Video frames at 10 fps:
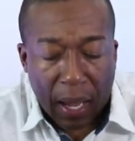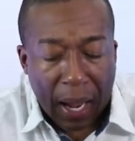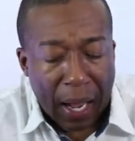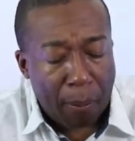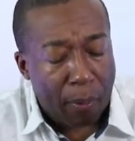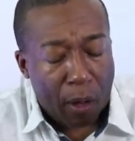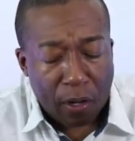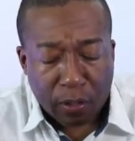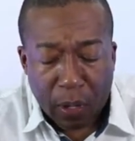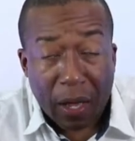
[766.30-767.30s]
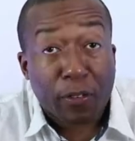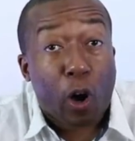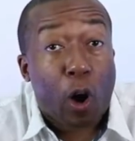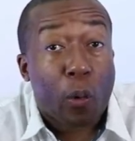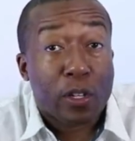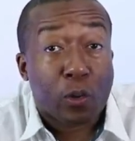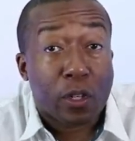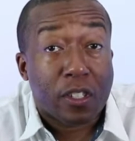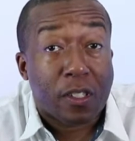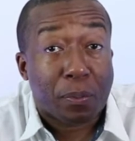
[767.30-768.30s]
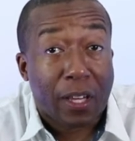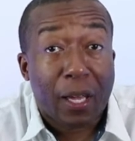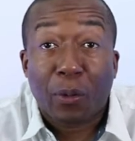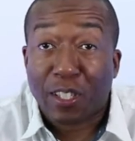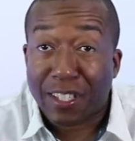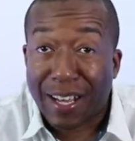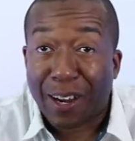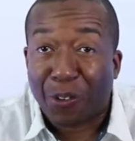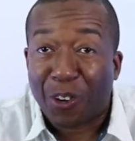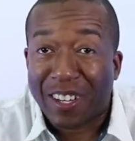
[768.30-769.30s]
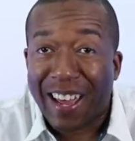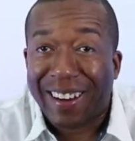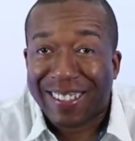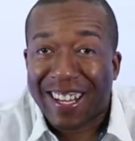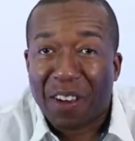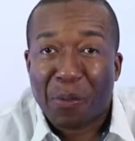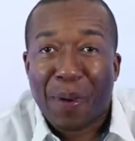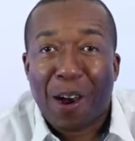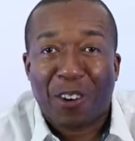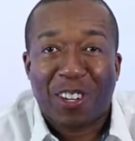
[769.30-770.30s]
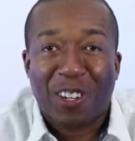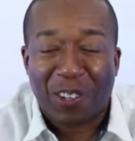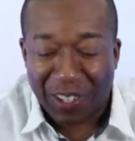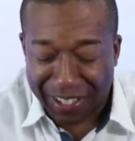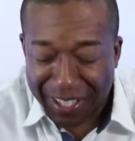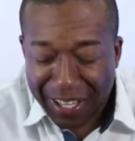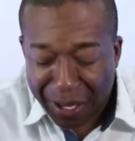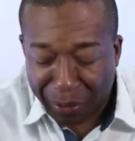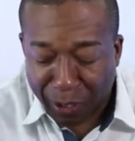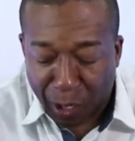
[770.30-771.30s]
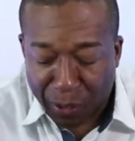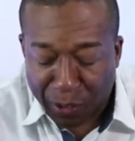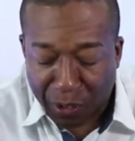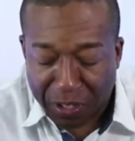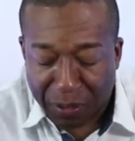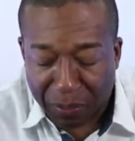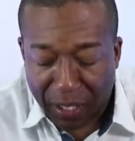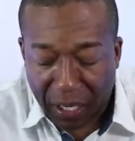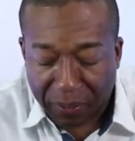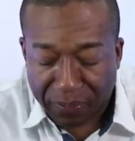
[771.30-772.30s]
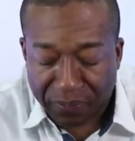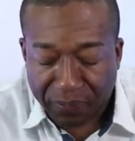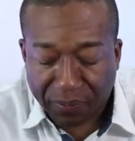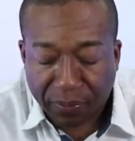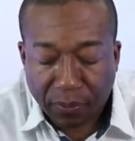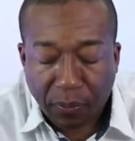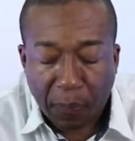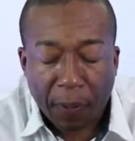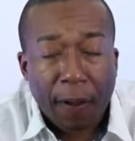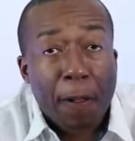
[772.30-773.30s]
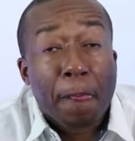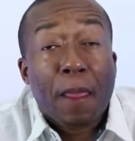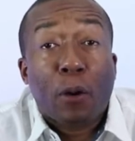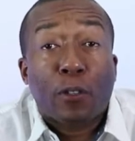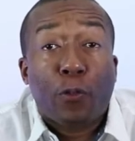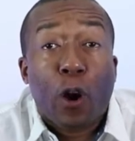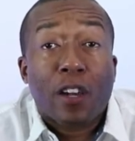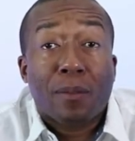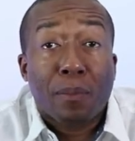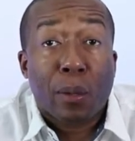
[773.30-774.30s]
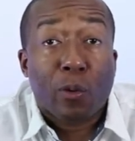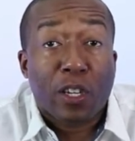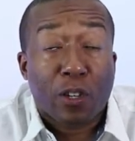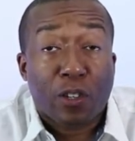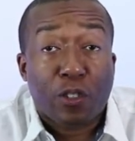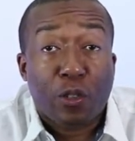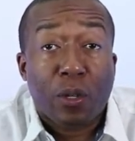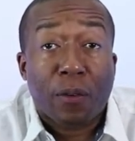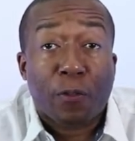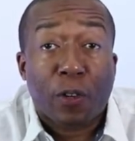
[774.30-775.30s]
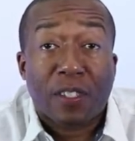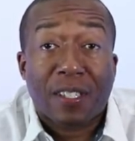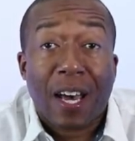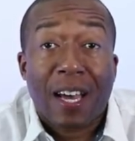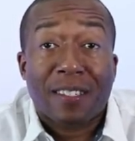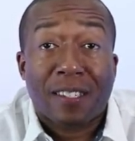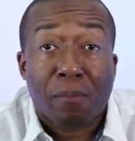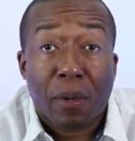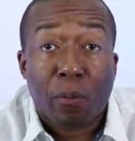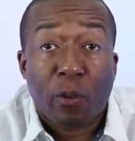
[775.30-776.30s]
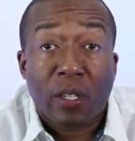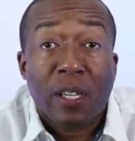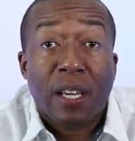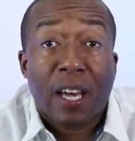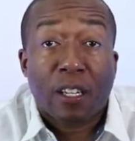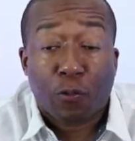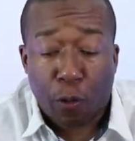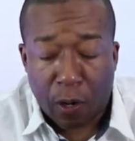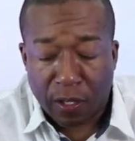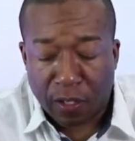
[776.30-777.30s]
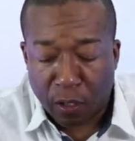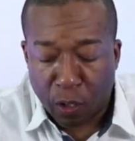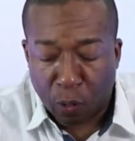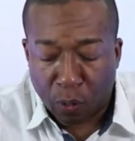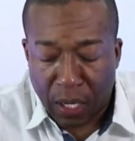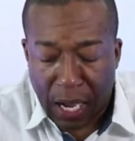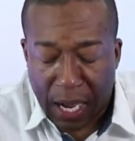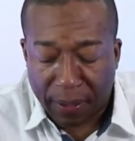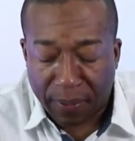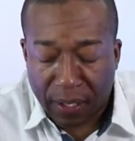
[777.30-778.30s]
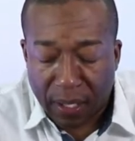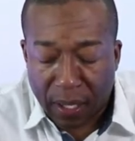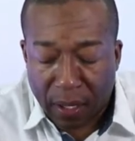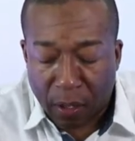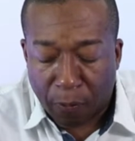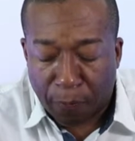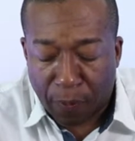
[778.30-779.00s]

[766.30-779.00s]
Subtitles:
Also have the always on display, which is not on now because I haven't powered it on, but the always on display. Now as far as memory, there's two different sizes of memory as far as the Note 9. The